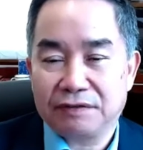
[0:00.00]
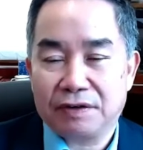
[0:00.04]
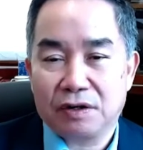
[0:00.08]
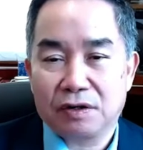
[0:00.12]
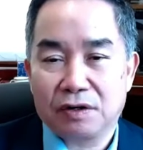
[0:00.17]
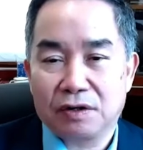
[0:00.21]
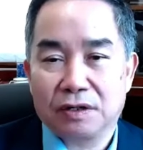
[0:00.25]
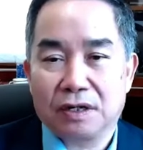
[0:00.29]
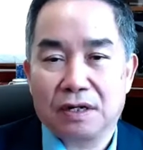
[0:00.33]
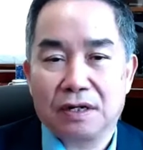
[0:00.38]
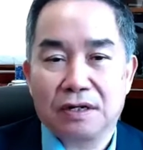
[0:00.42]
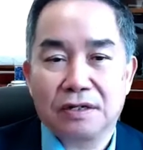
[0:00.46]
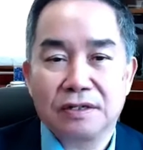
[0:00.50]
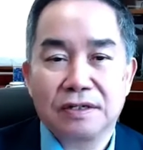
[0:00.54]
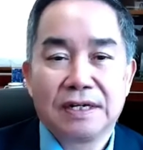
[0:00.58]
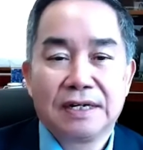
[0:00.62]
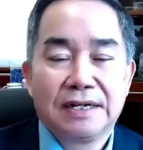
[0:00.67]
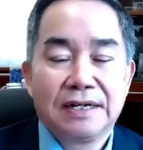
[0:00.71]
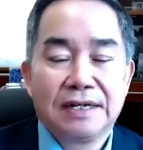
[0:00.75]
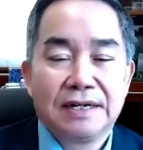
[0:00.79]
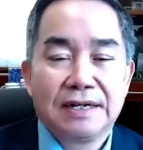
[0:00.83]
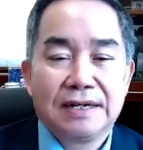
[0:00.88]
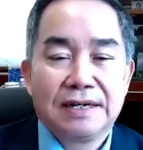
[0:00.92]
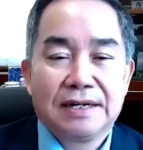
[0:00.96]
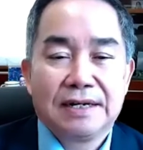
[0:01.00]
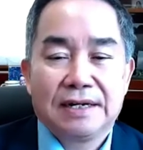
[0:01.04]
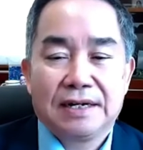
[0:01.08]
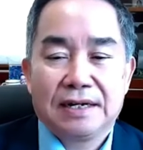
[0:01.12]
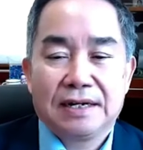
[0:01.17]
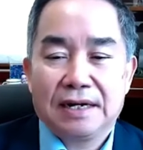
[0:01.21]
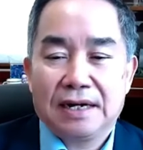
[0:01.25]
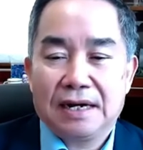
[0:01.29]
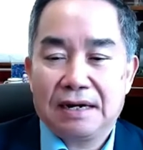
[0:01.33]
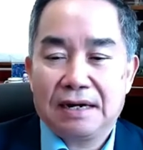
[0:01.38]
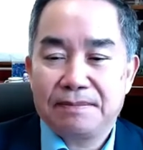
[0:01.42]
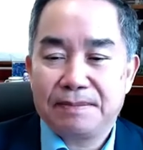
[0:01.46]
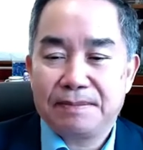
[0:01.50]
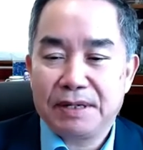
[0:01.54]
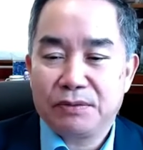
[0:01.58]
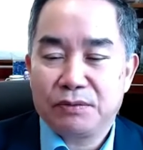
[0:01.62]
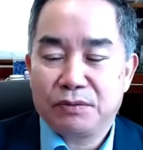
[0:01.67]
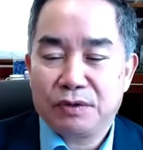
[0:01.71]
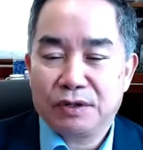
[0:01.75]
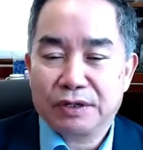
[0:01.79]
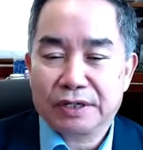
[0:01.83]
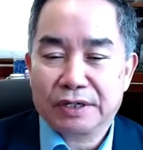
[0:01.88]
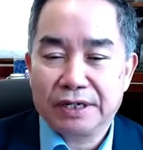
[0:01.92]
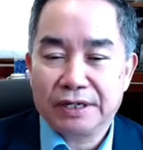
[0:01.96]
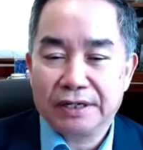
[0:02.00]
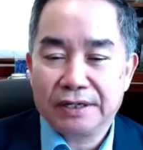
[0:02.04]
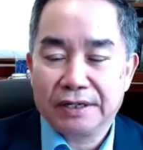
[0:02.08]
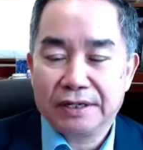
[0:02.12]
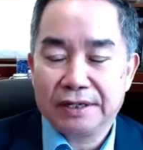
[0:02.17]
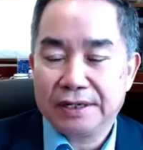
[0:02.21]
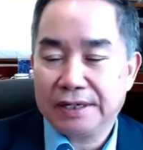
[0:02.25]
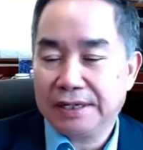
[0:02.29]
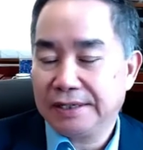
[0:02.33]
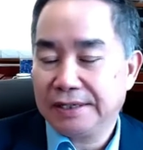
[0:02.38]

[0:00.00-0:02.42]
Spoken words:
Hong Kong. I've been working